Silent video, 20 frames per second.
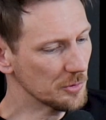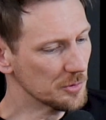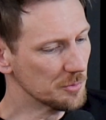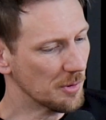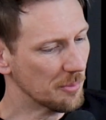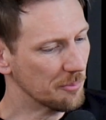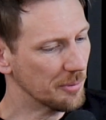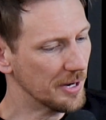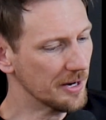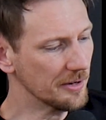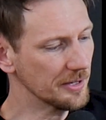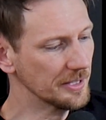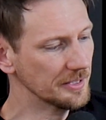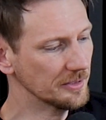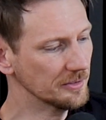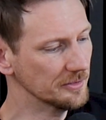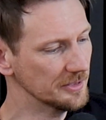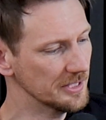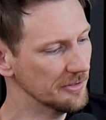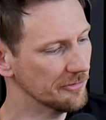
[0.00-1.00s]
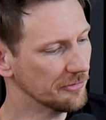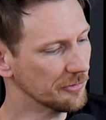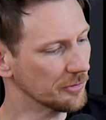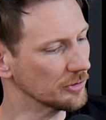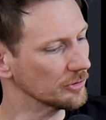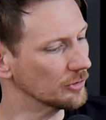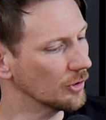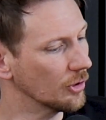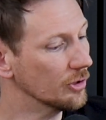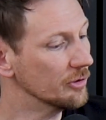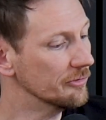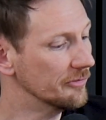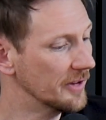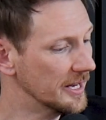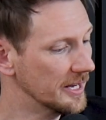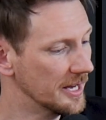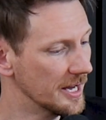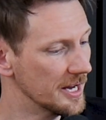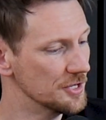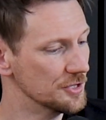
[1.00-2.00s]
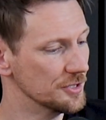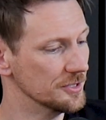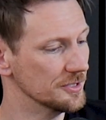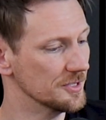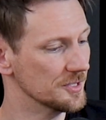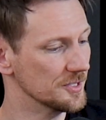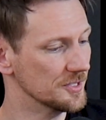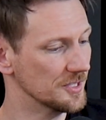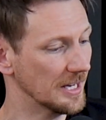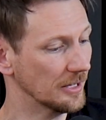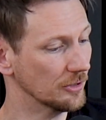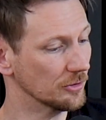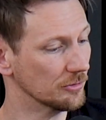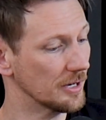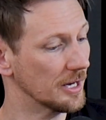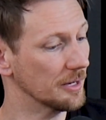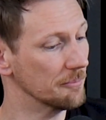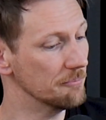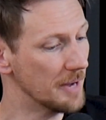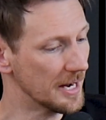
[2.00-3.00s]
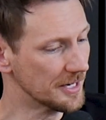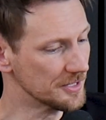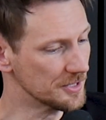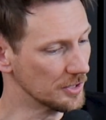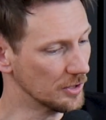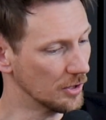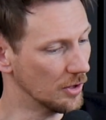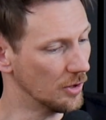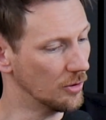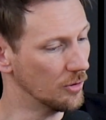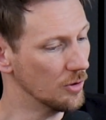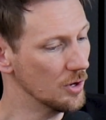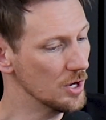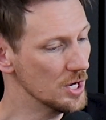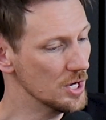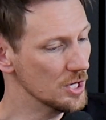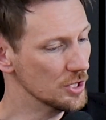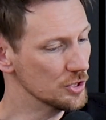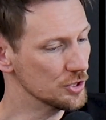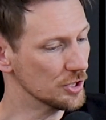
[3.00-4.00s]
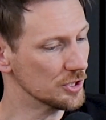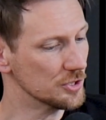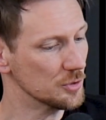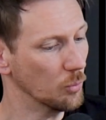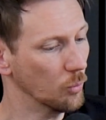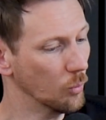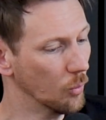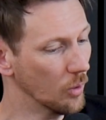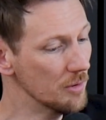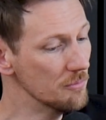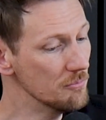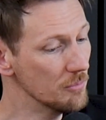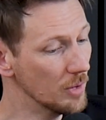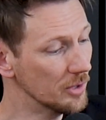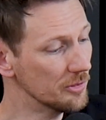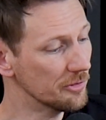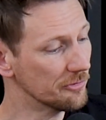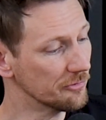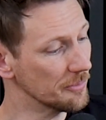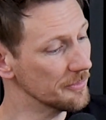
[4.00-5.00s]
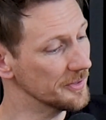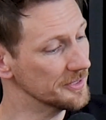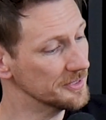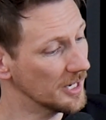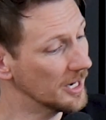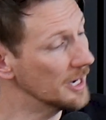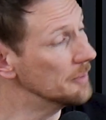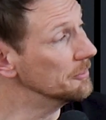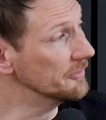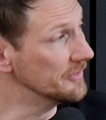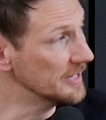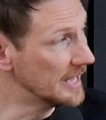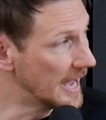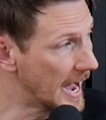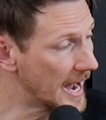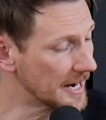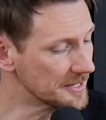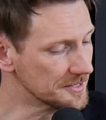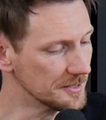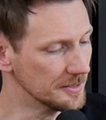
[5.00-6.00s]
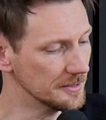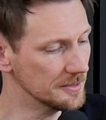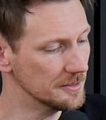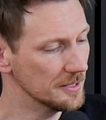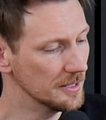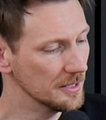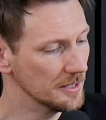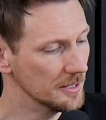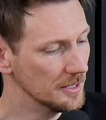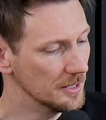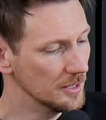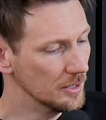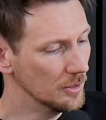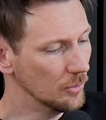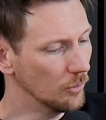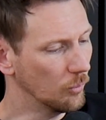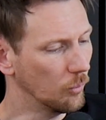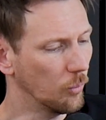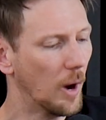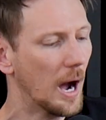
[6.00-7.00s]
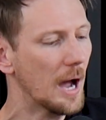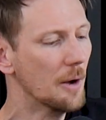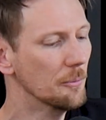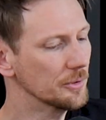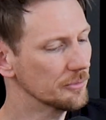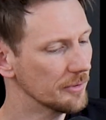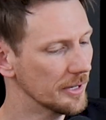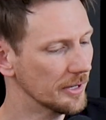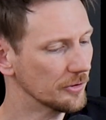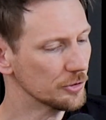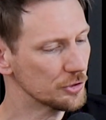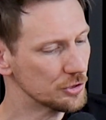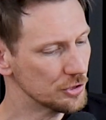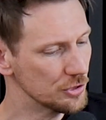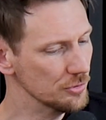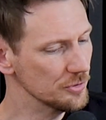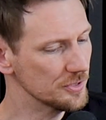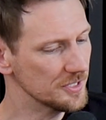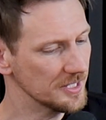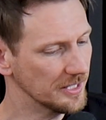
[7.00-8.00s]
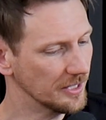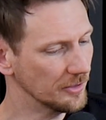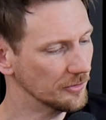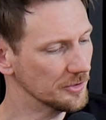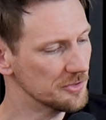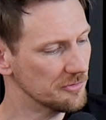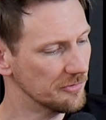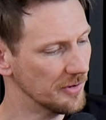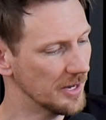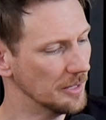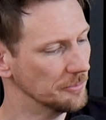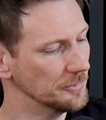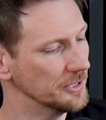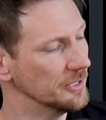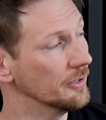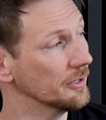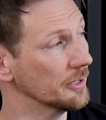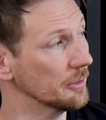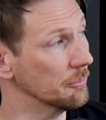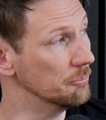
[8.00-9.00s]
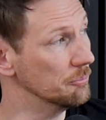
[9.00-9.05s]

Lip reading: was preparing to leave for a long vacation to sail around Mexico just 1 month from the time of the accident. Why would Roehler choose to kill his family on a